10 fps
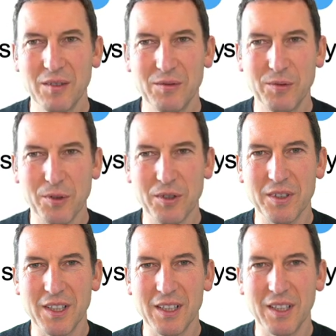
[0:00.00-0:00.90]
for
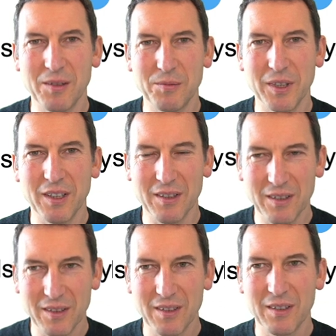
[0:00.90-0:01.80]
dealing
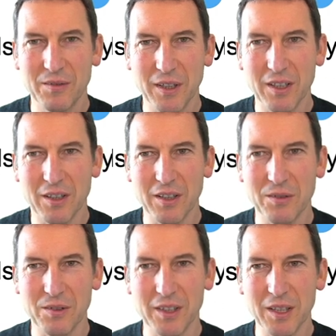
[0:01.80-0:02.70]
with recurrent
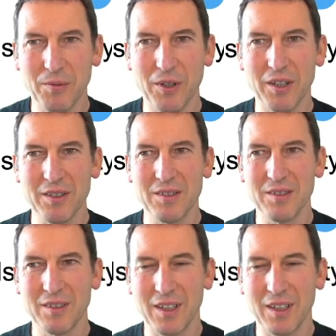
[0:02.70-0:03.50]
neural networks,